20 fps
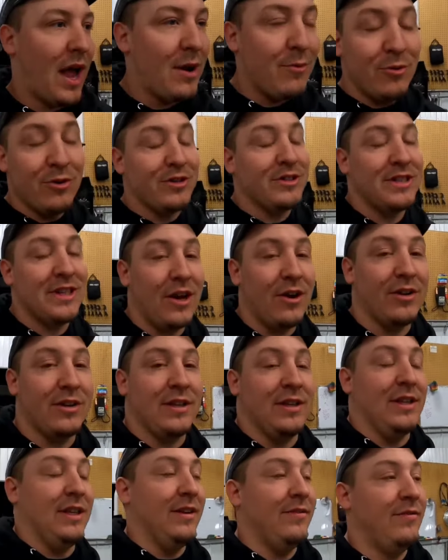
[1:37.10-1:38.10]
wouldn't doubt it
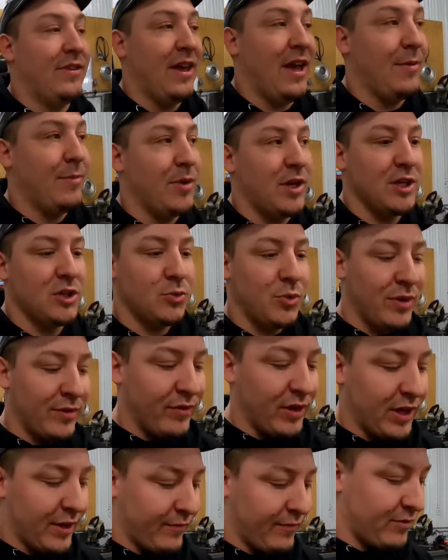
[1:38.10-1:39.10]
can lift that because we've
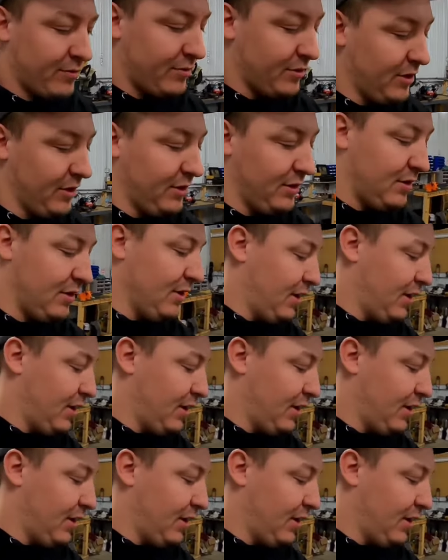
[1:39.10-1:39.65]
lifted